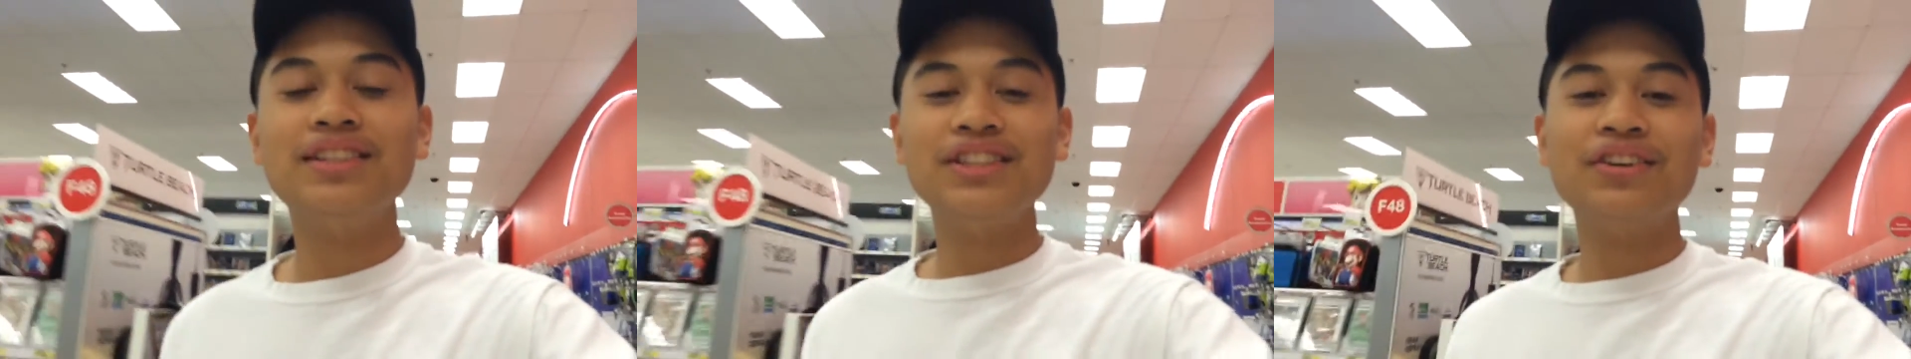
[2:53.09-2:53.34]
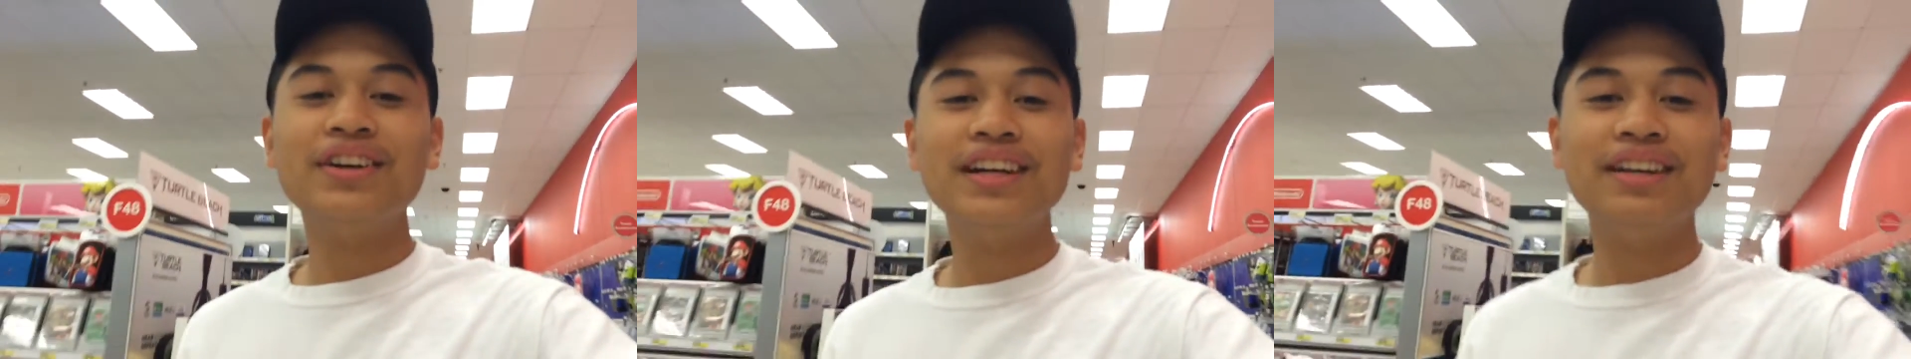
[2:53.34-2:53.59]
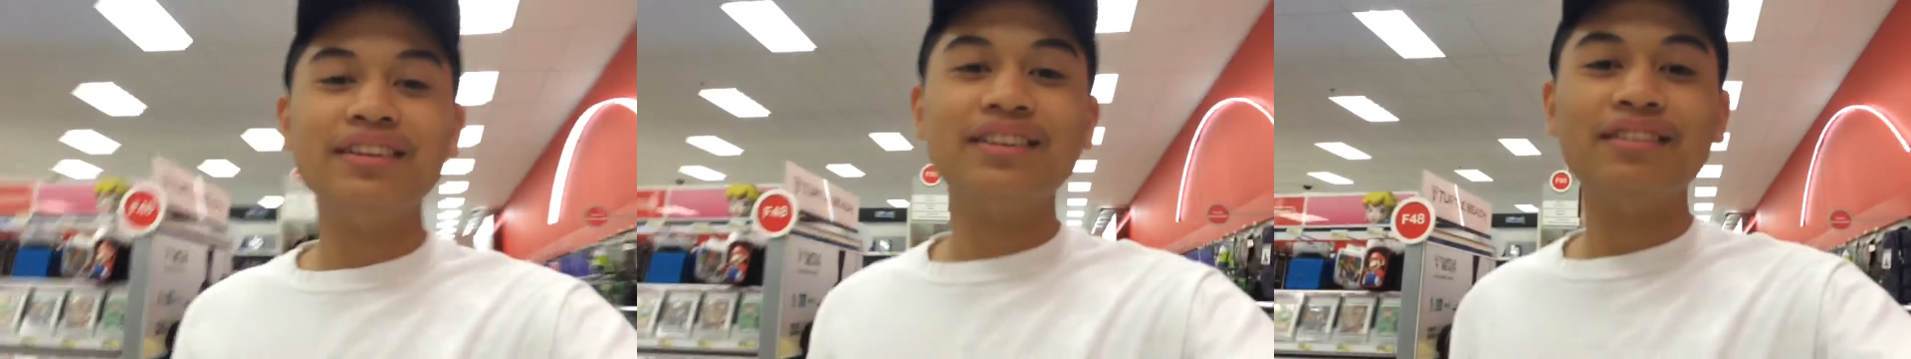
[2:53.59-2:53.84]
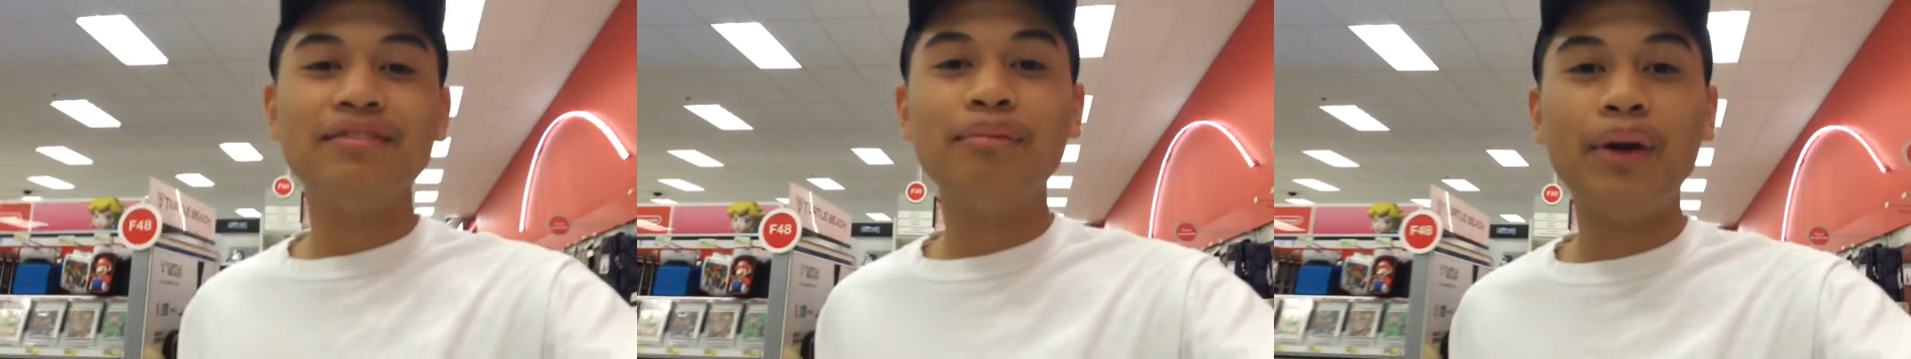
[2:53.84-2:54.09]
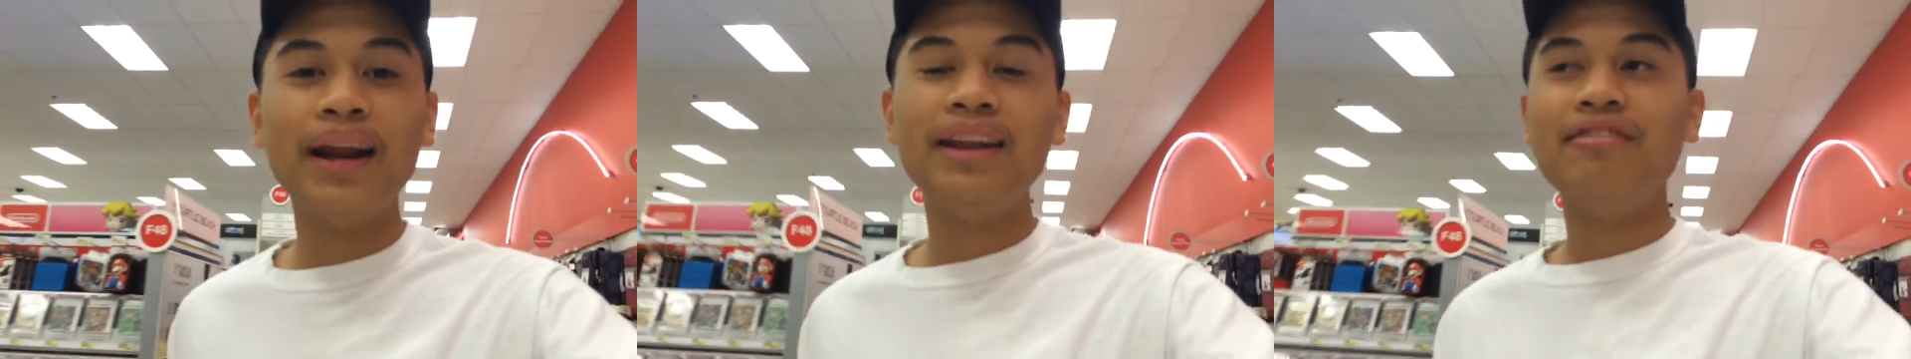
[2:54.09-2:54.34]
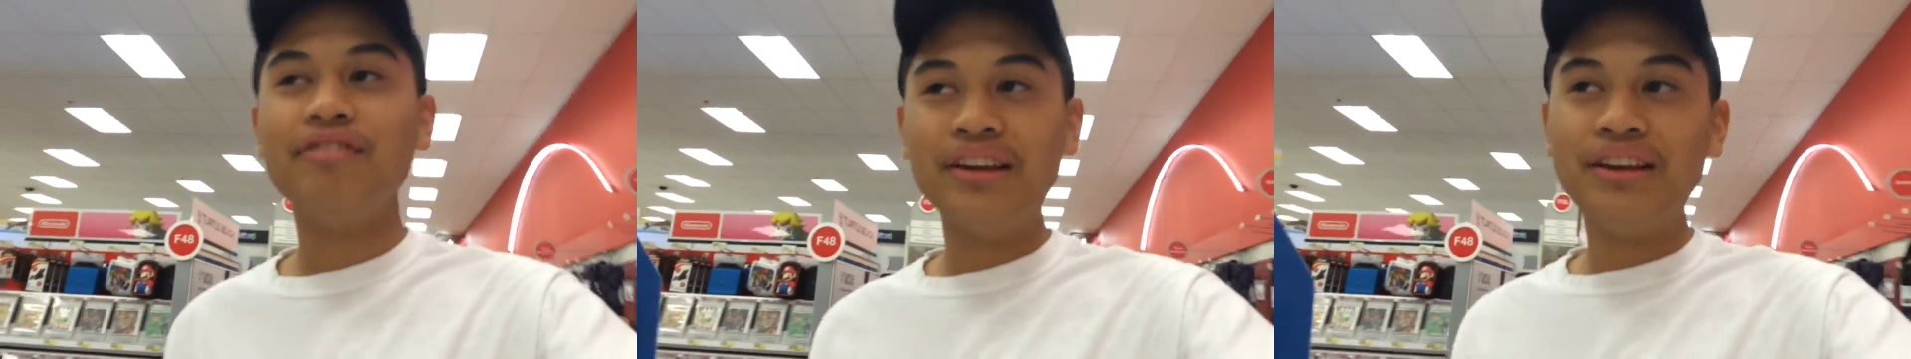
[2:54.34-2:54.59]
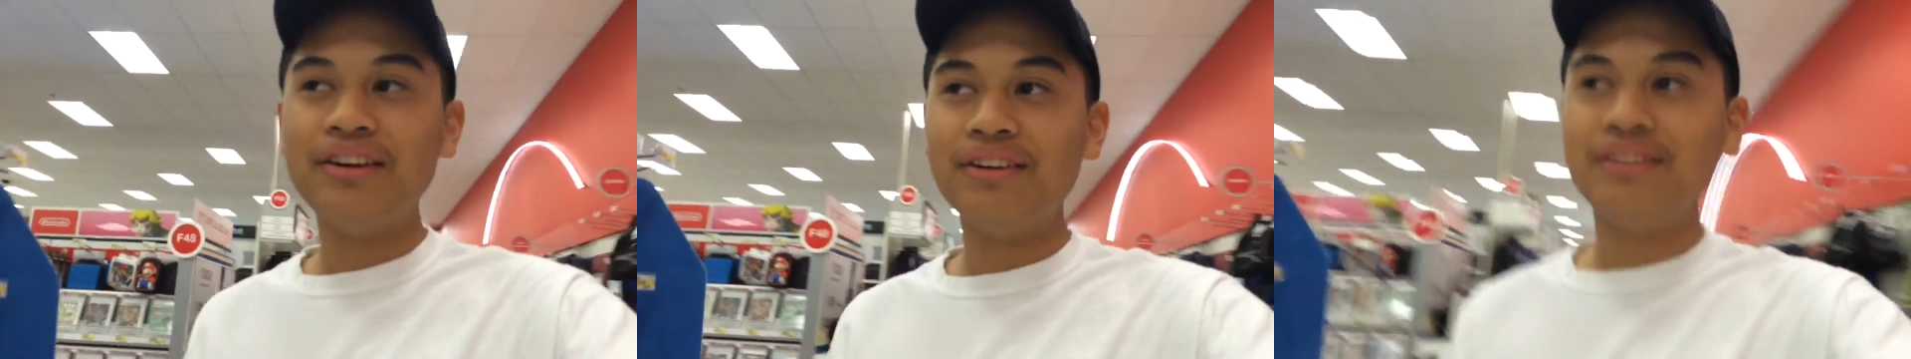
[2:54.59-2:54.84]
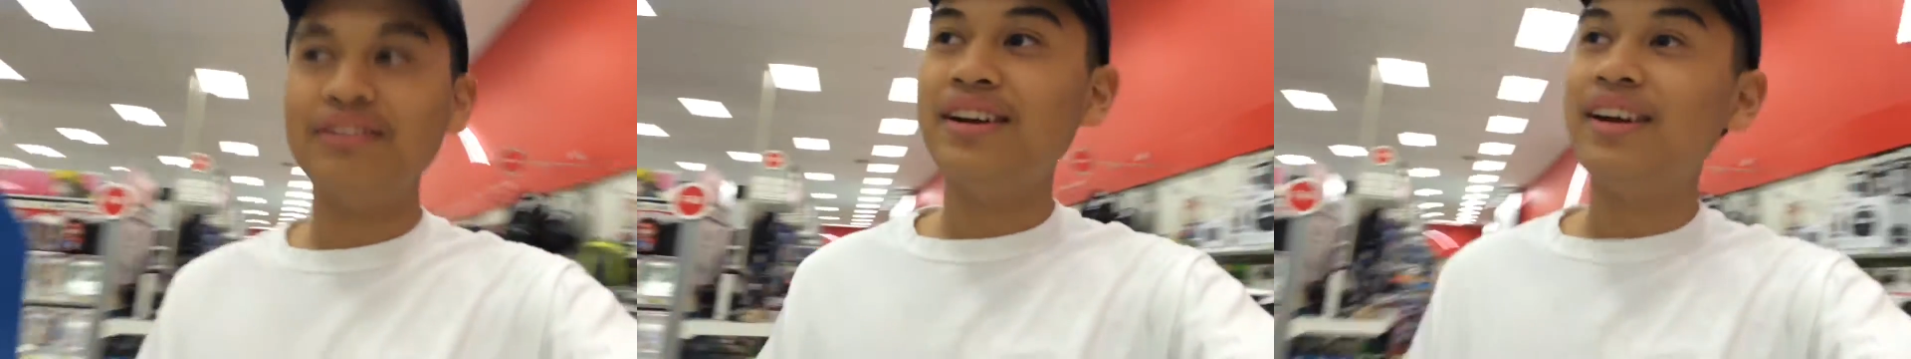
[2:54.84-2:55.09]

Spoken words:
Jordan, Brandon, Vito,